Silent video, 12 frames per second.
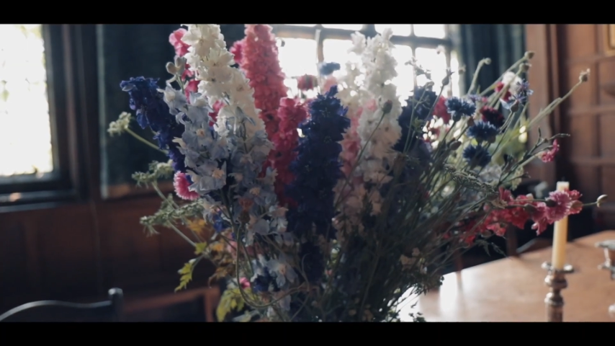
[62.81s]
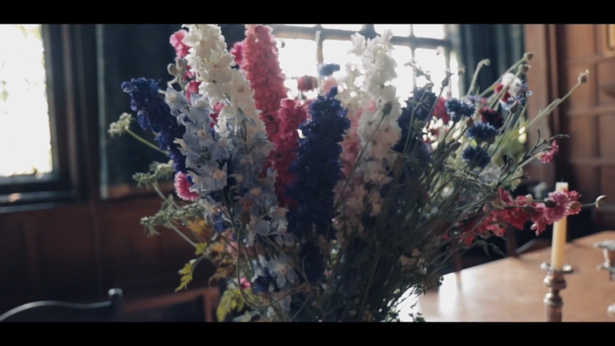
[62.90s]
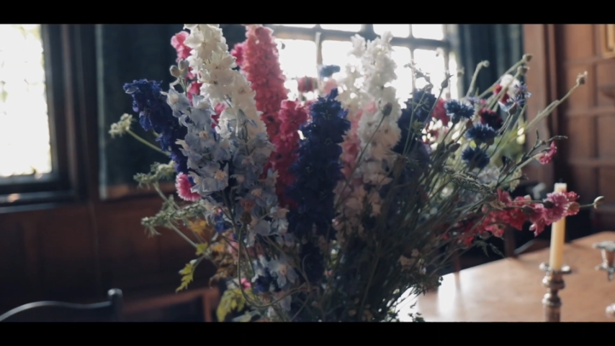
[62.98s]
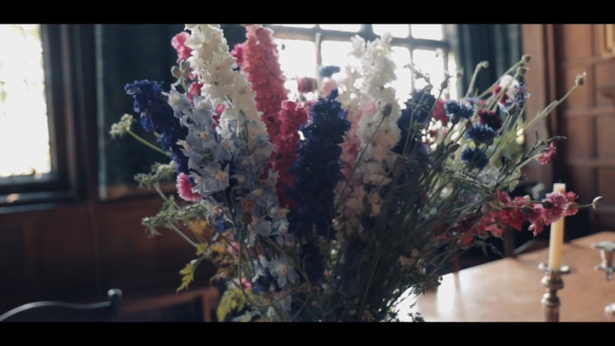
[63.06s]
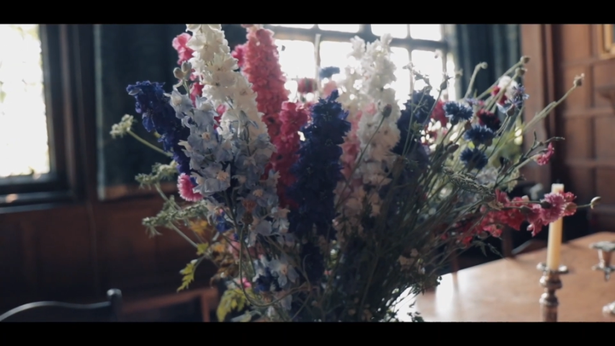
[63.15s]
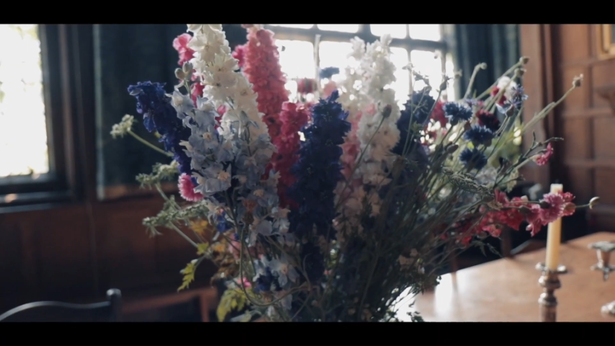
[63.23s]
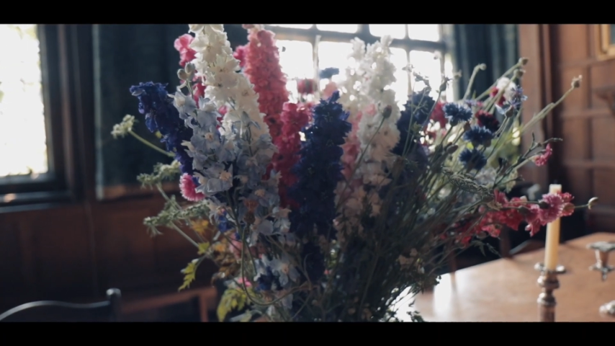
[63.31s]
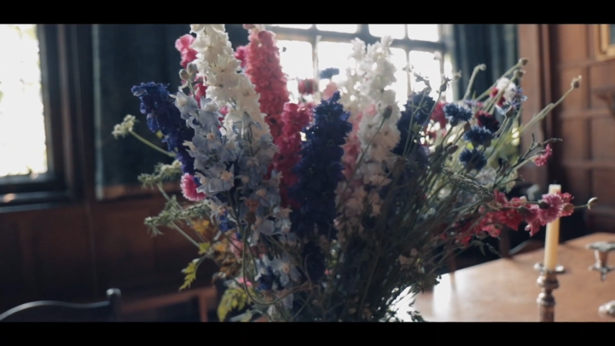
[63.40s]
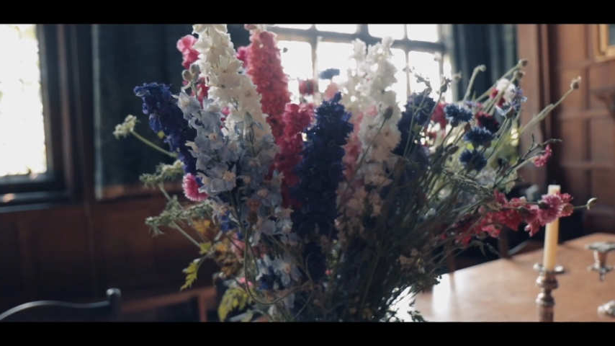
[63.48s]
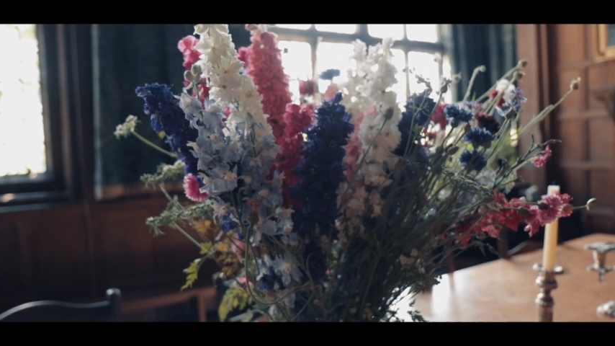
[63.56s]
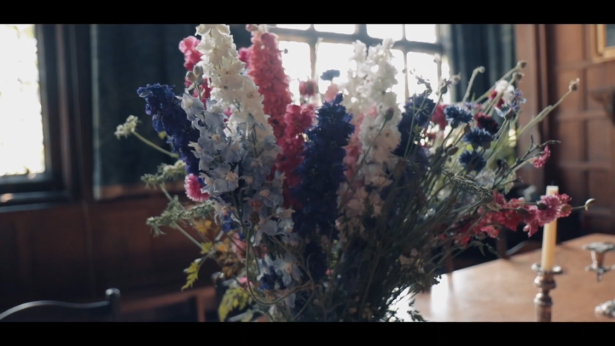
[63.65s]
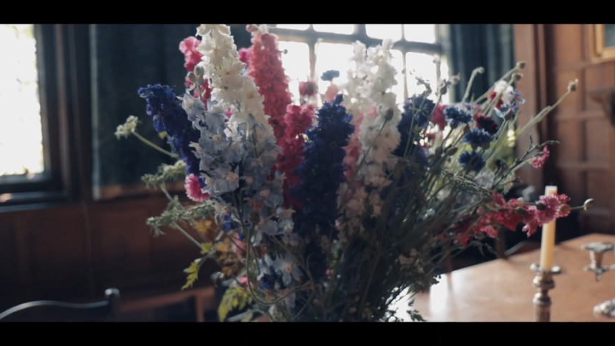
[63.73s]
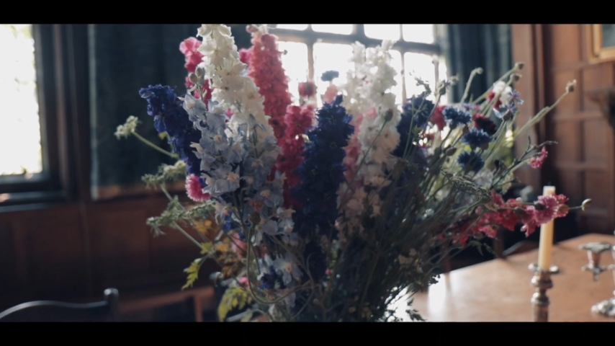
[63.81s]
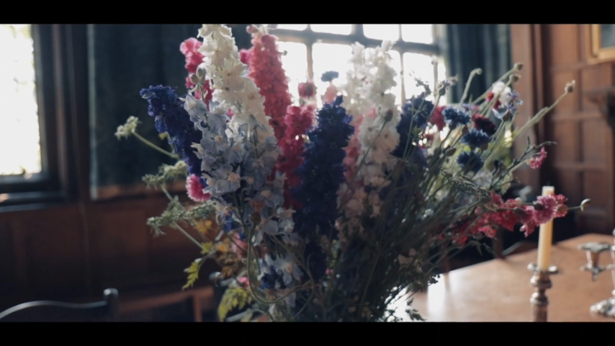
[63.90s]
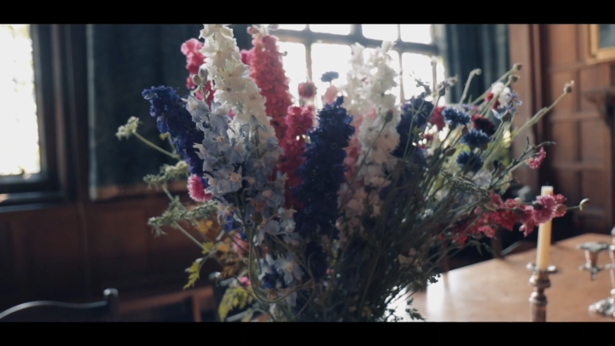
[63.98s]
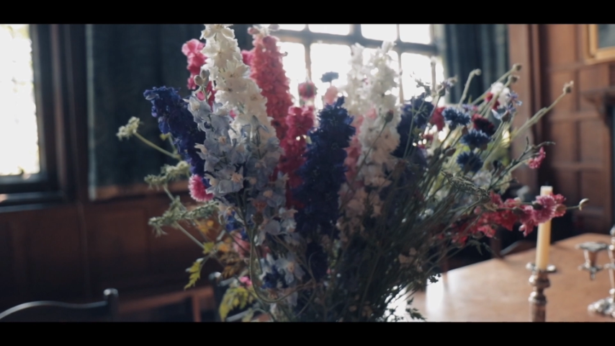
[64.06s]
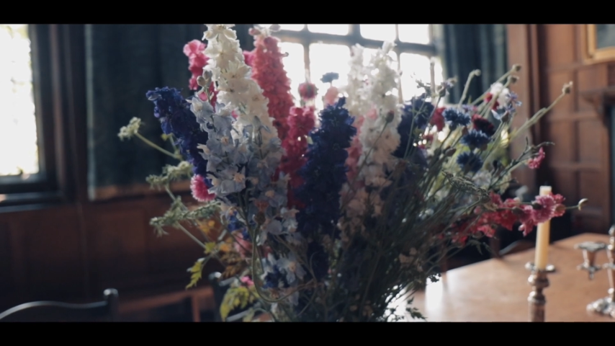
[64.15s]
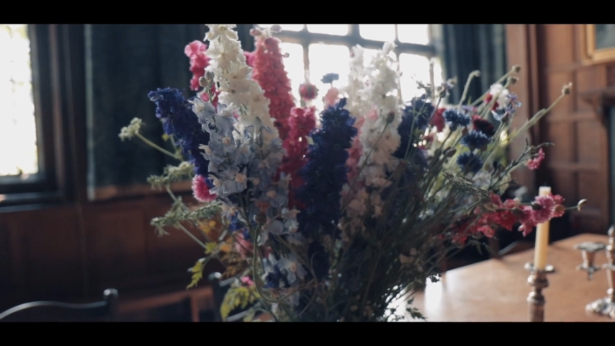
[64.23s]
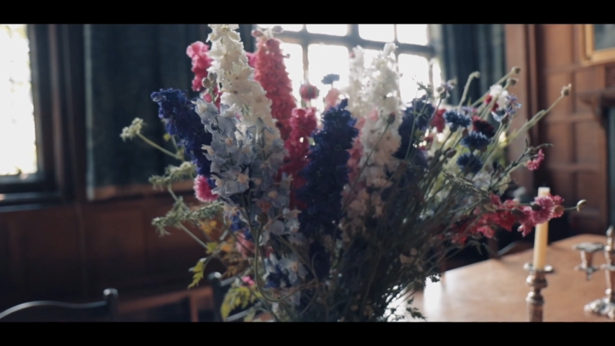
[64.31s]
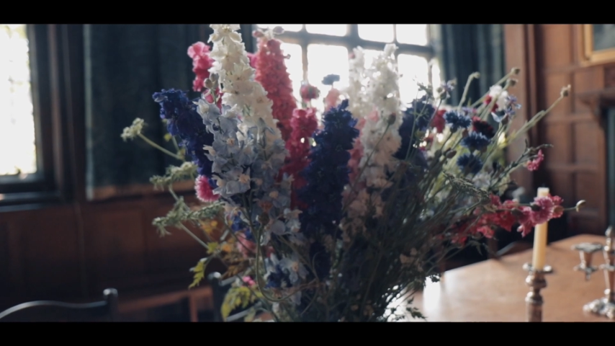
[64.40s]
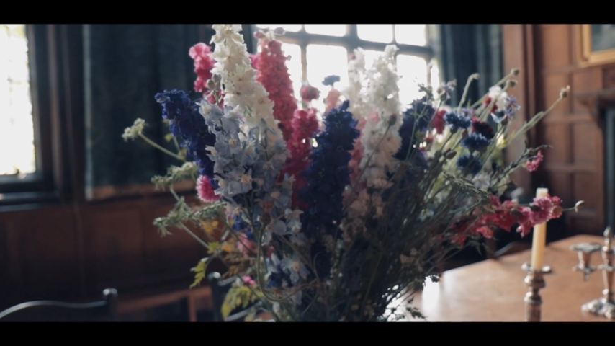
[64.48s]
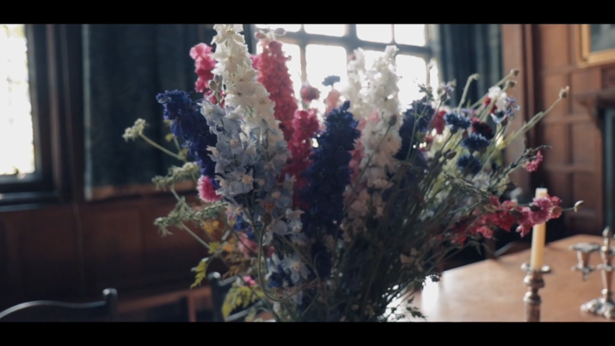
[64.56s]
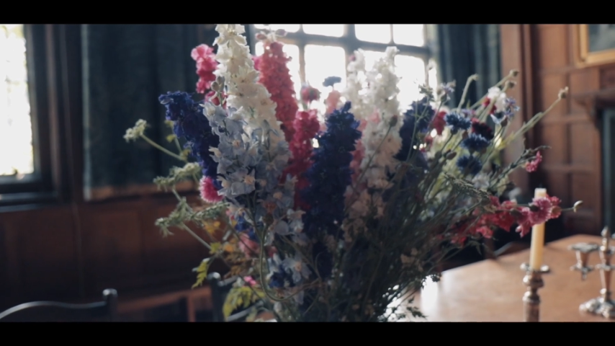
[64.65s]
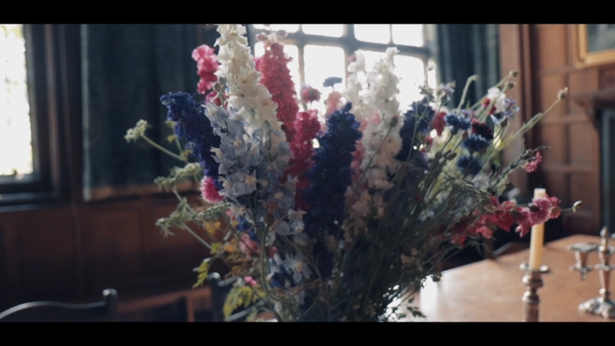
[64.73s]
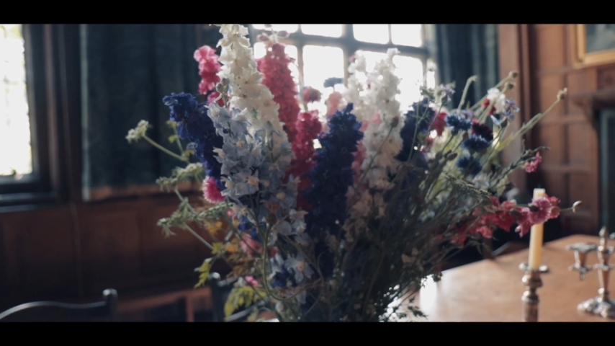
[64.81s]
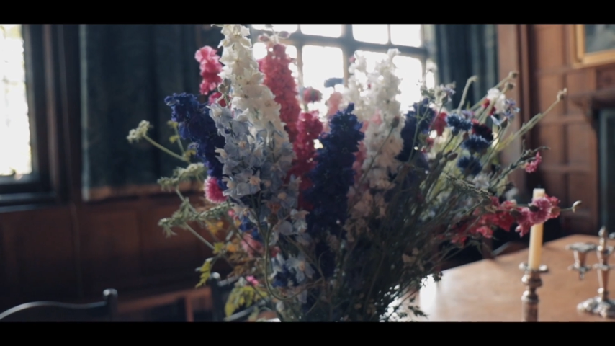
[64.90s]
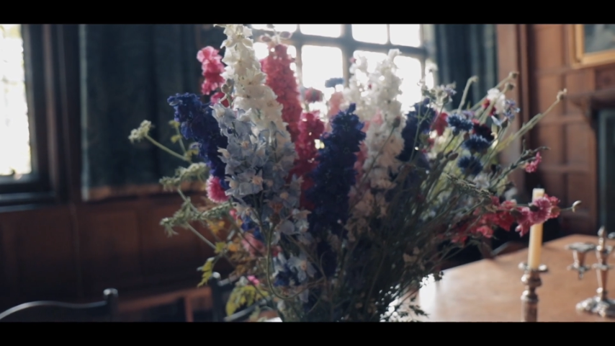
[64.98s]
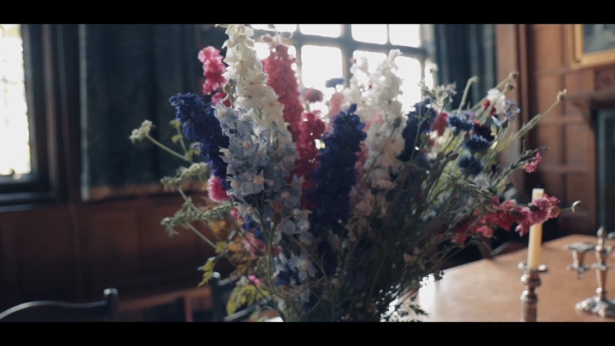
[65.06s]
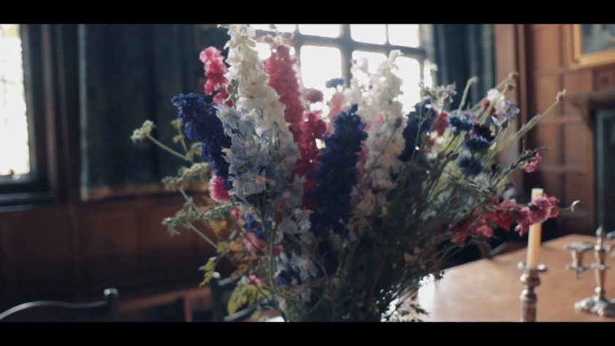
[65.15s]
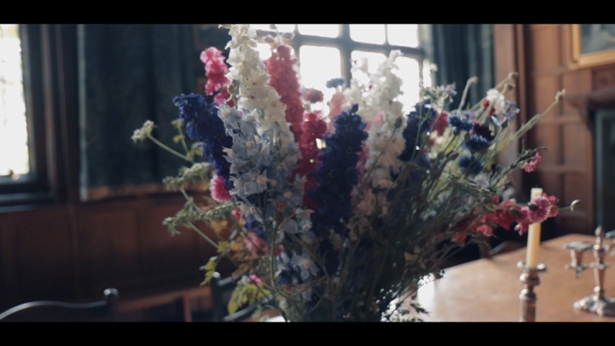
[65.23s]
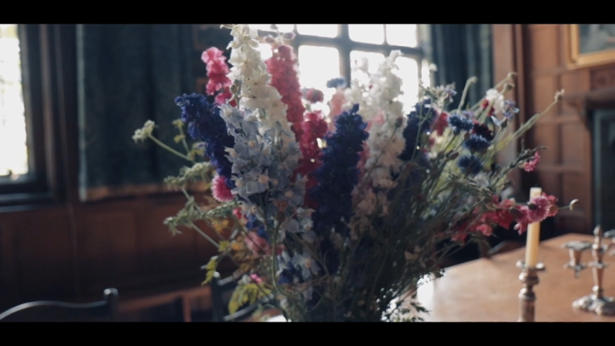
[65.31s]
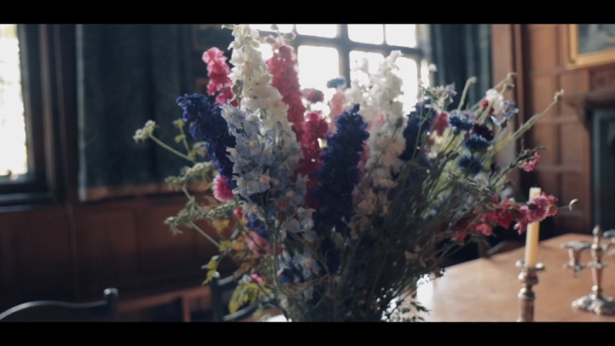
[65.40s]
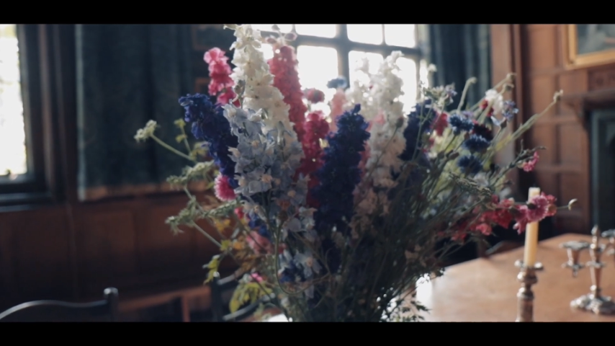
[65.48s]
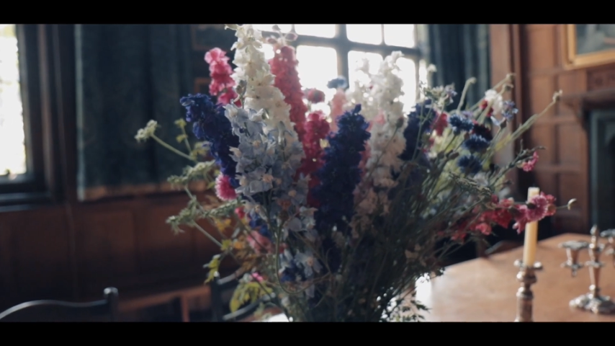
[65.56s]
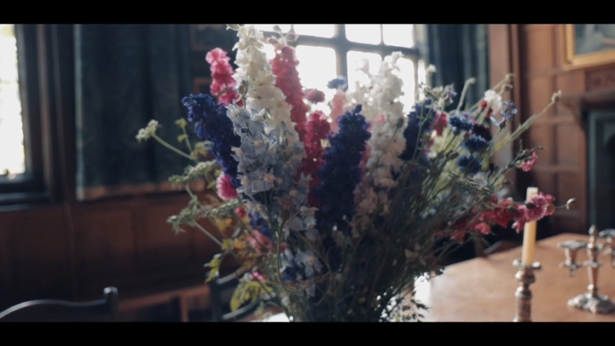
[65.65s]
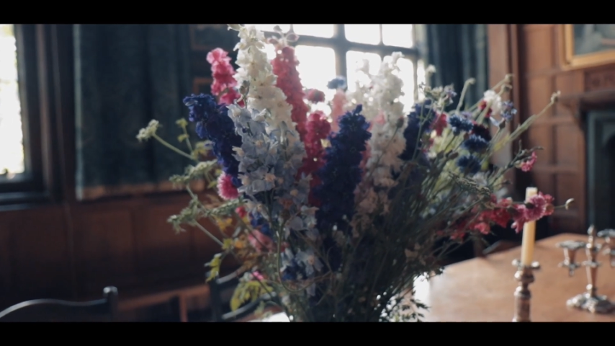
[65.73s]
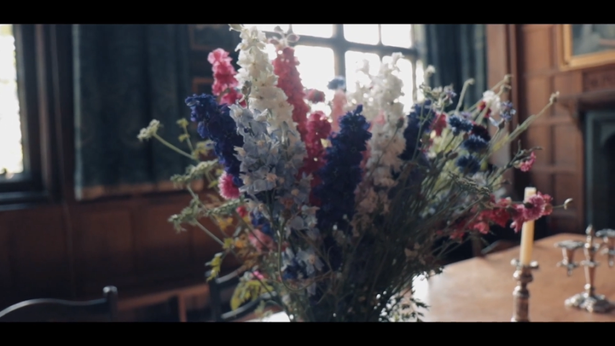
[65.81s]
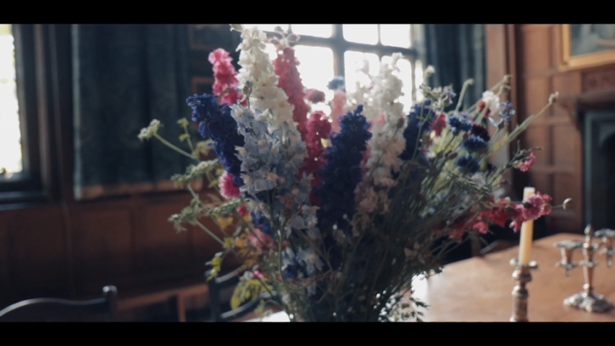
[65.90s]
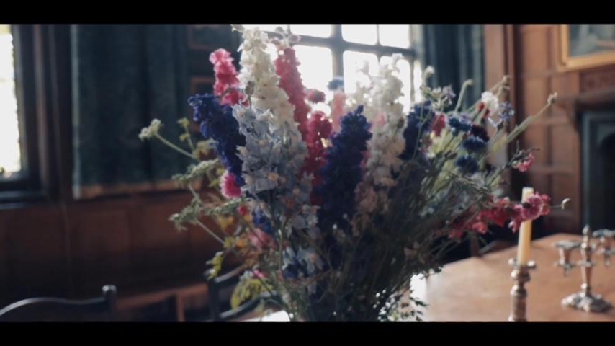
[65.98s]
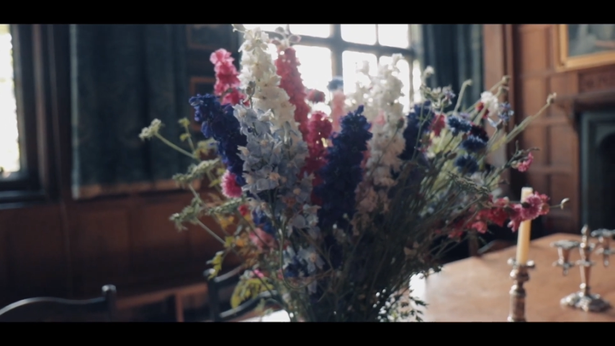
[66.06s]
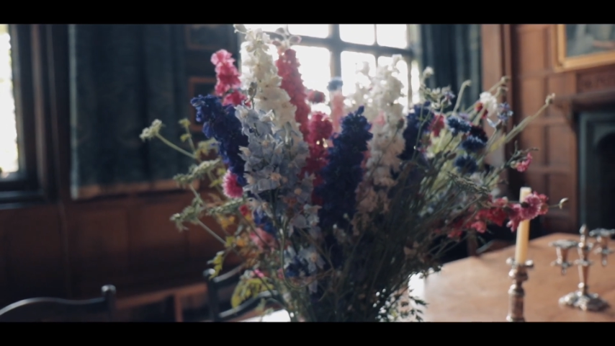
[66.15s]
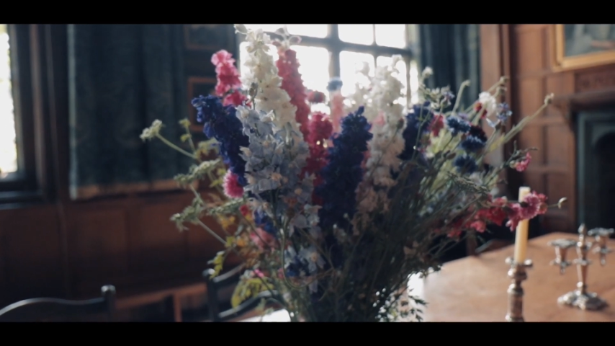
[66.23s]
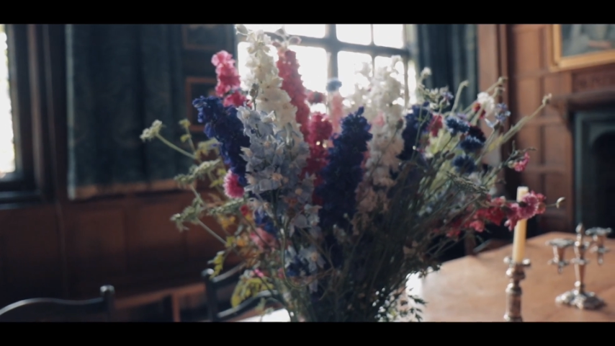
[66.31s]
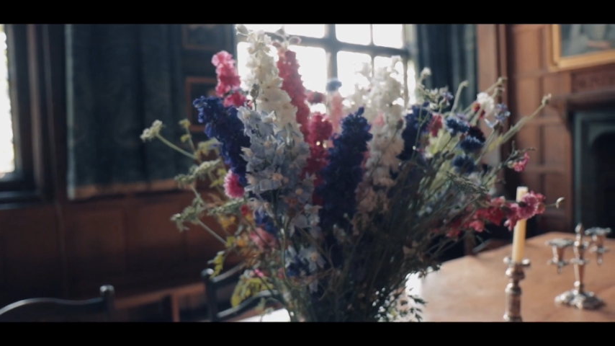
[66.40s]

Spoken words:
(no speaker visible)